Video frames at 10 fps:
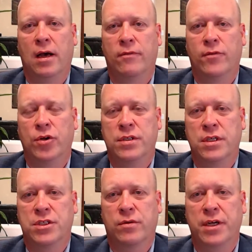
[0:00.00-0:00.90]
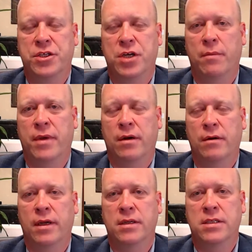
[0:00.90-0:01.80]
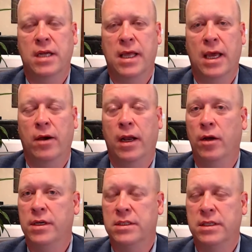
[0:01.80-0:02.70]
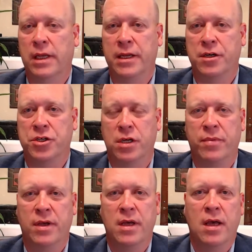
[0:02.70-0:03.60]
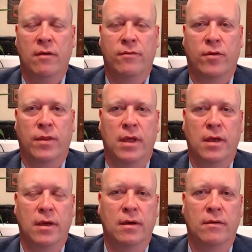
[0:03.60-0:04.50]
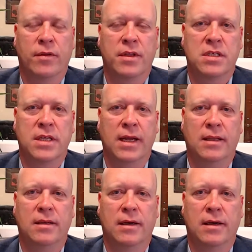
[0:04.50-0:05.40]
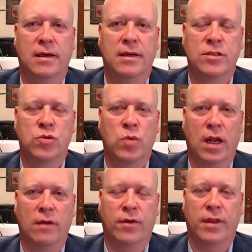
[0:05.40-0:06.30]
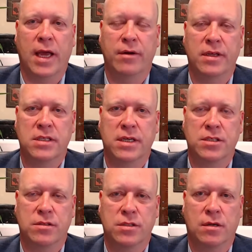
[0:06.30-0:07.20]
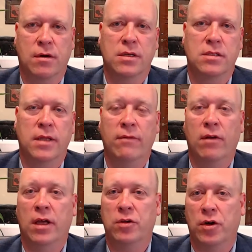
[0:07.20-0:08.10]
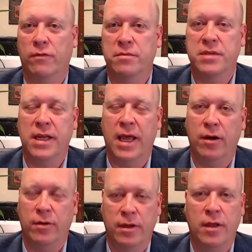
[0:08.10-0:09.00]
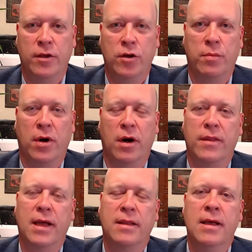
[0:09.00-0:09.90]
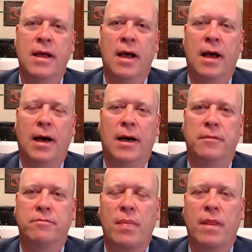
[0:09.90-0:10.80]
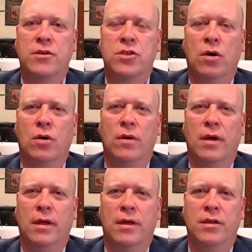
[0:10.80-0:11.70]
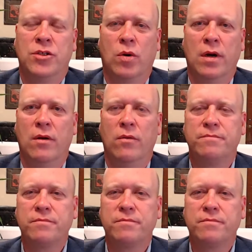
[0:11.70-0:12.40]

for doing such a great job here in San Diego. I know he's in the leadership for the state as well, for the county assessors across. They have a lot to learn from San Diego, and you're part of that. So Jordan,